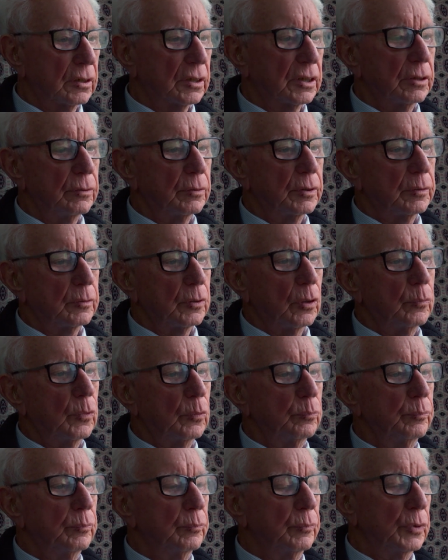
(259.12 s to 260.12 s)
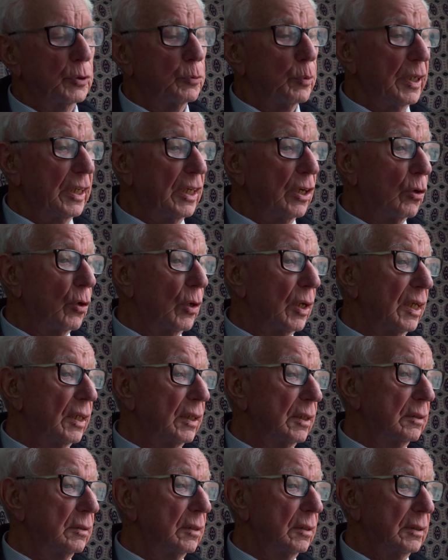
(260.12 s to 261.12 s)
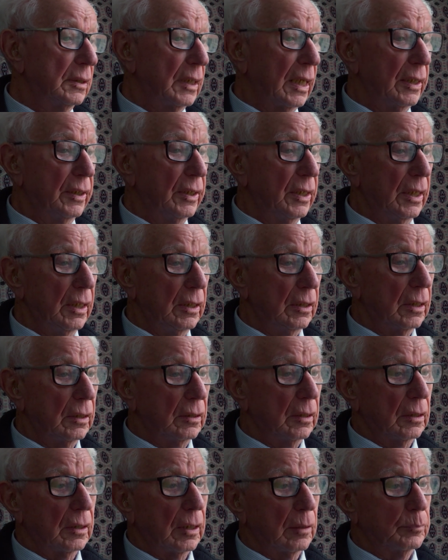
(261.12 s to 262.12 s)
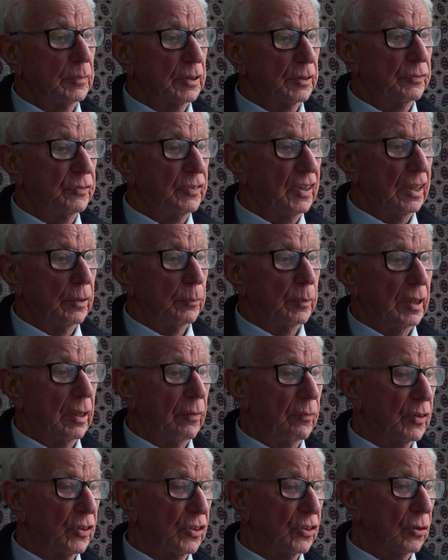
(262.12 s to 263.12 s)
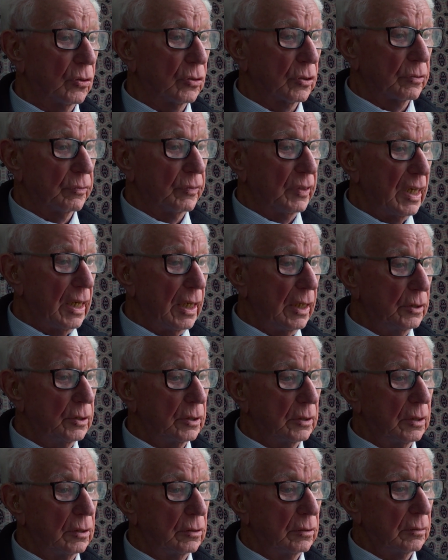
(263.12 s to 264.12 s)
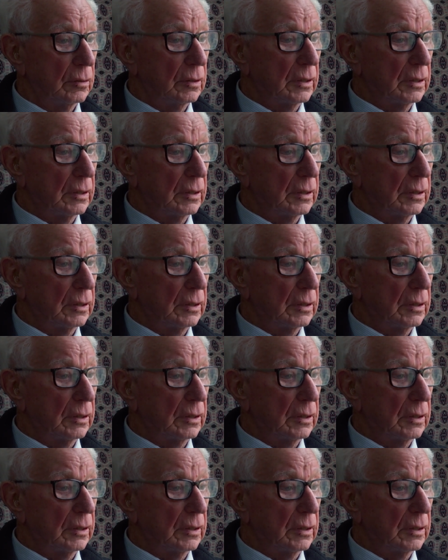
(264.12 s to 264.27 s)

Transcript: because it was between oil and the atmosphere. We never thought of the engine